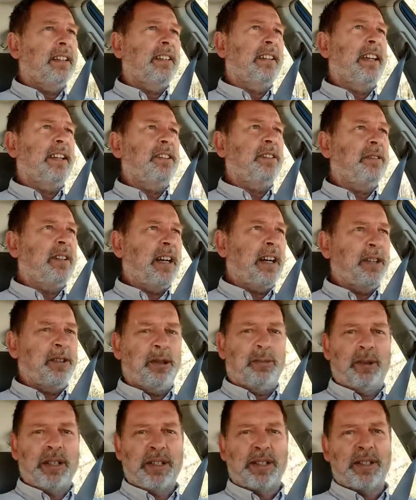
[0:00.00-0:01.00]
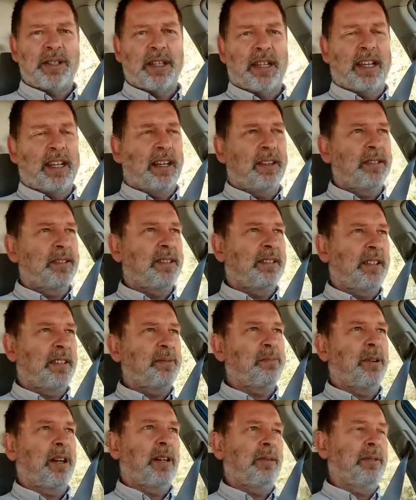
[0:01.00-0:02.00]
they do not do business accounts. And
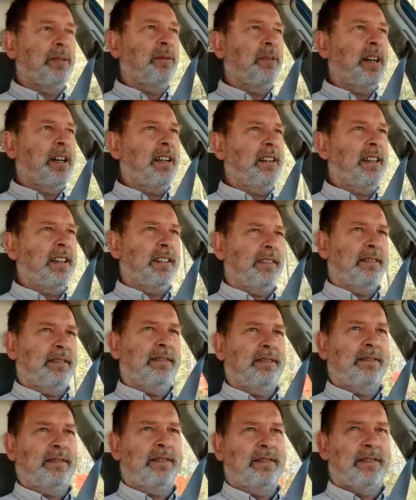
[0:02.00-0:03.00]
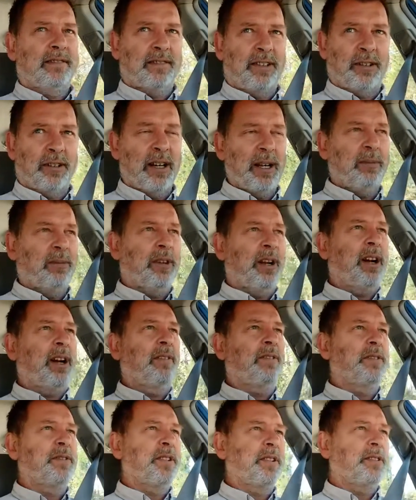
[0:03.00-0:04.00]
that's probably why they are able to
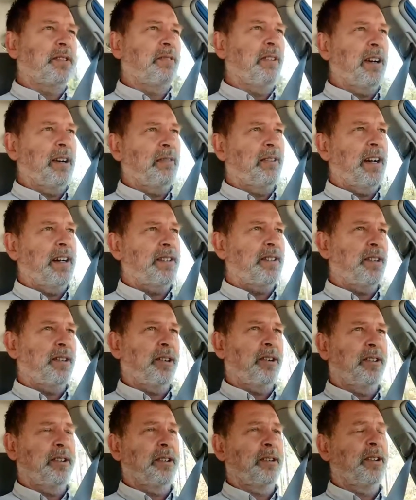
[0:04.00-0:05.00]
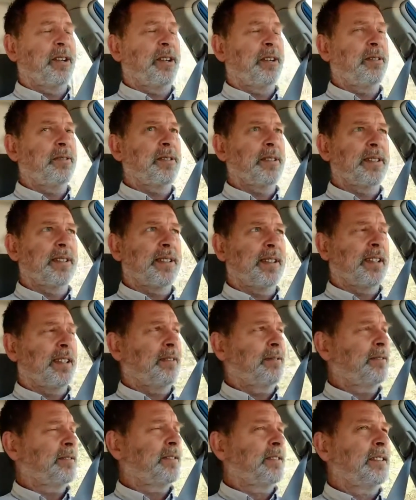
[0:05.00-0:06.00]
offer such great rates on all their loans and
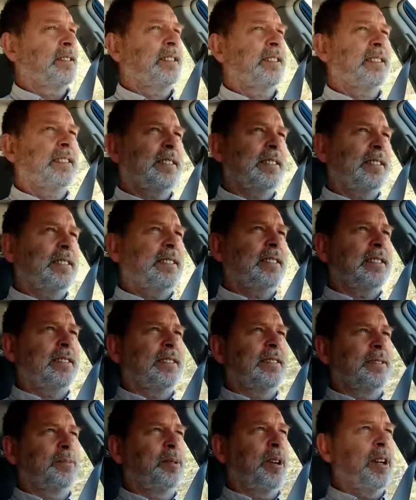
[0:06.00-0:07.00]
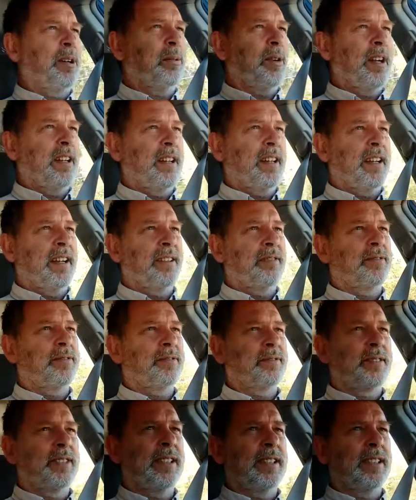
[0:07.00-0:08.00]
stuff. Probably why they
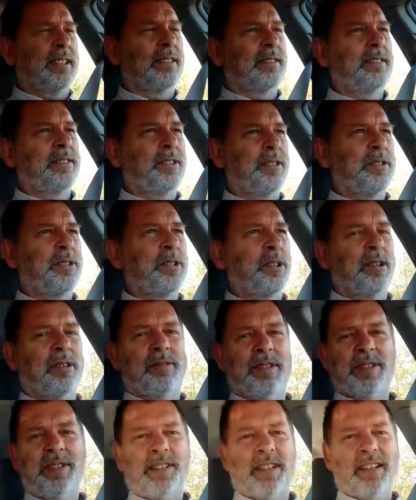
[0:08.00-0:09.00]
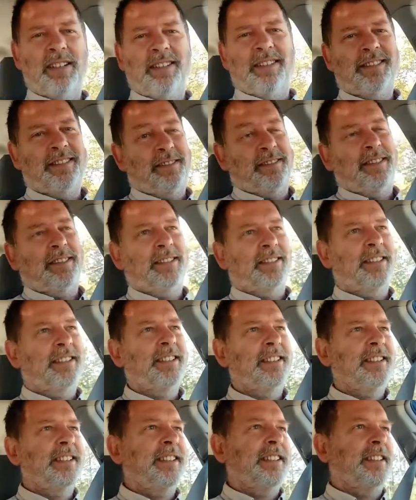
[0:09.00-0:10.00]
have, good service.
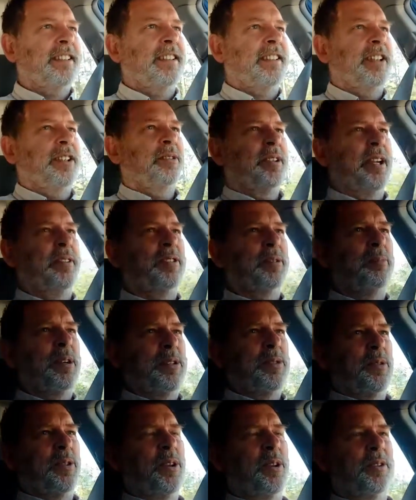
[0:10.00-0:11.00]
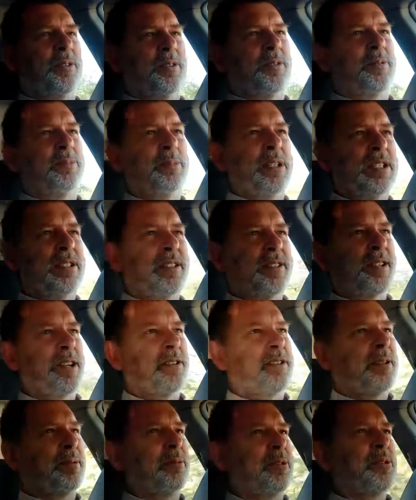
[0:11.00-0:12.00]
I don't have to mess with all those business
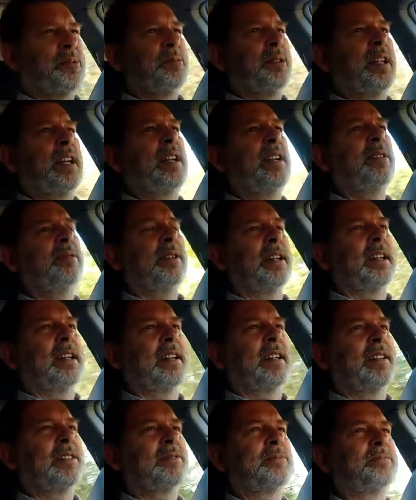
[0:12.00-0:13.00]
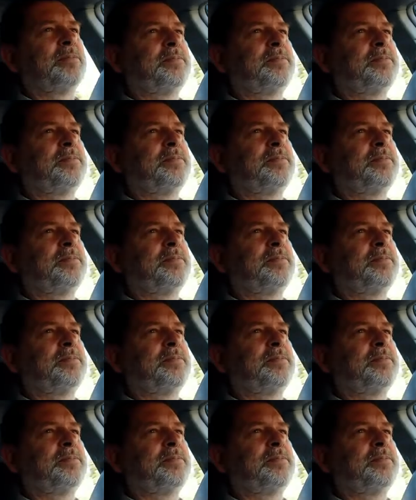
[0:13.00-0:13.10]
customers. But anyway,